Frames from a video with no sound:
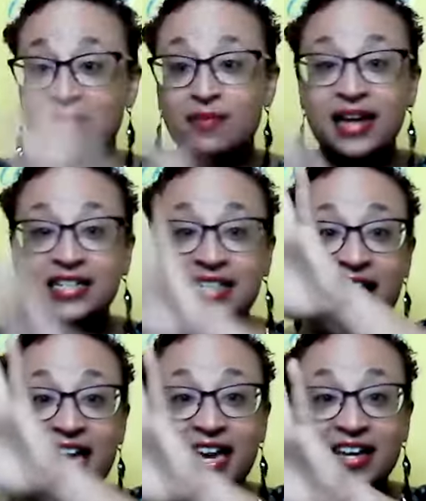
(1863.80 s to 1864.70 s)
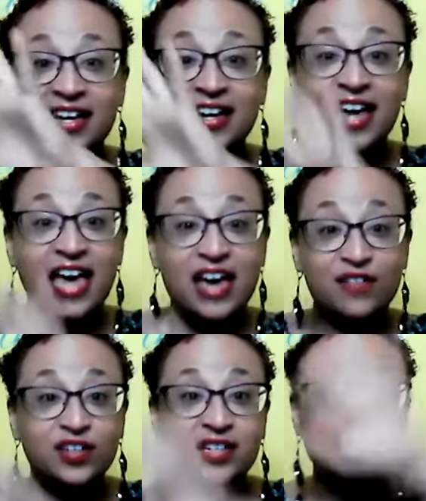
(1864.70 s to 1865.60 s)
in my day
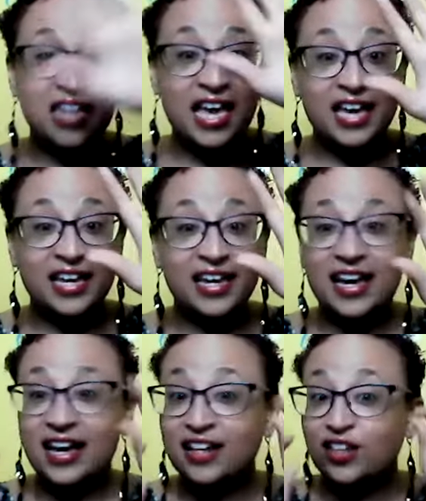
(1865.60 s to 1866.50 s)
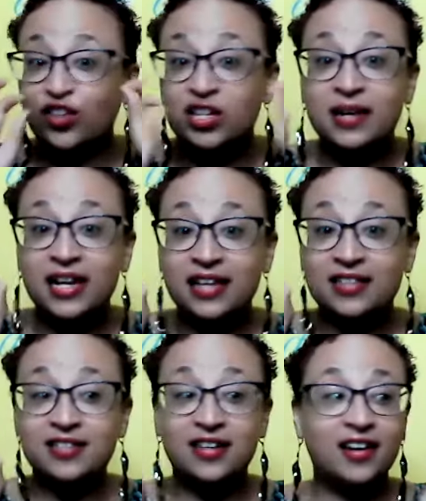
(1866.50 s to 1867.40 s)
every day, 30
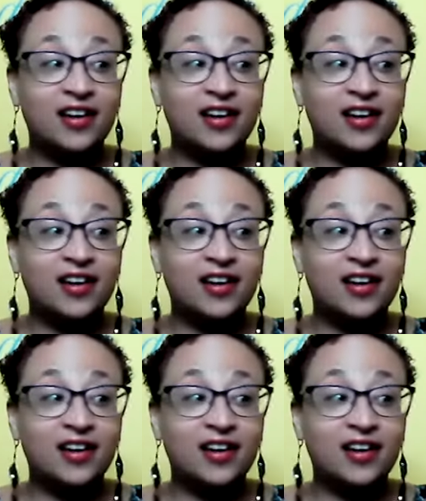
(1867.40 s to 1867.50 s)
minutes.